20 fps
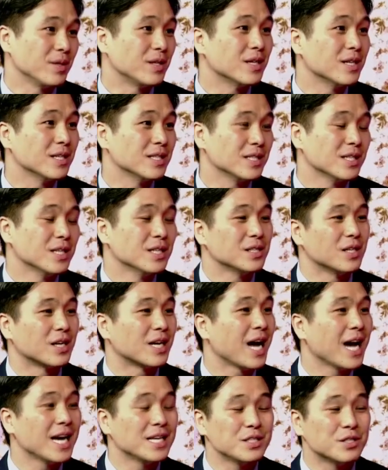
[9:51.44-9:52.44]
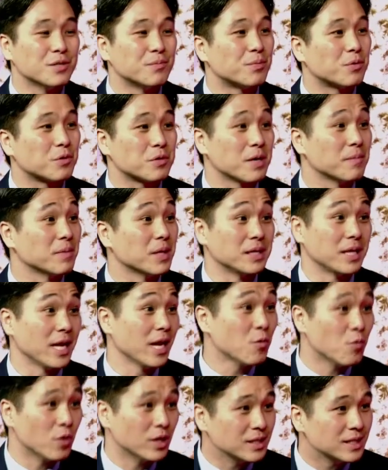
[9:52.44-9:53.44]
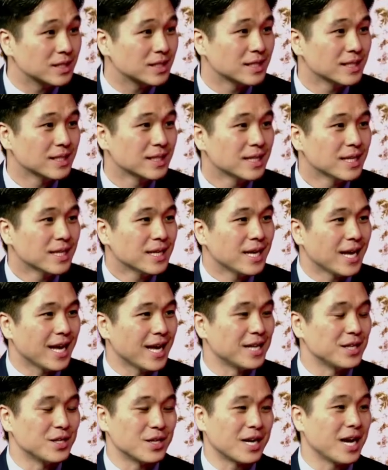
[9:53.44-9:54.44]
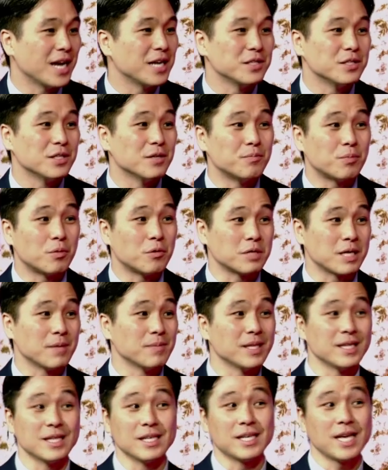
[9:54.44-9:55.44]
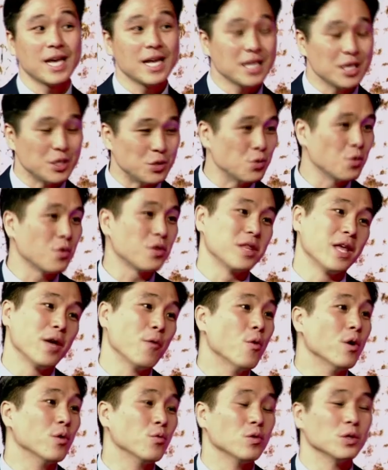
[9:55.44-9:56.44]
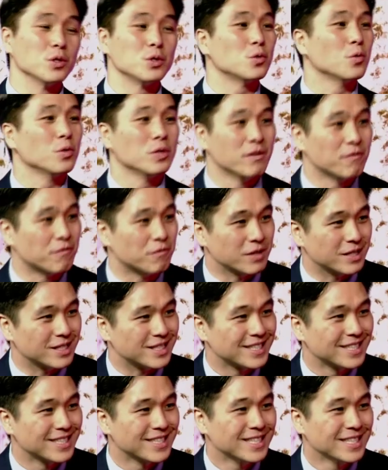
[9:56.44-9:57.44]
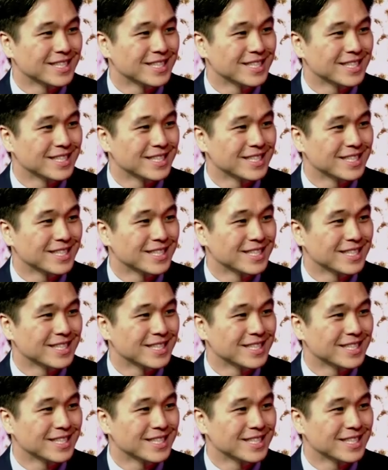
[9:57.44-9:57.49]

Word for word: because the kinds of program that they want and the kinds of program that the Kenyan youth they want was so different.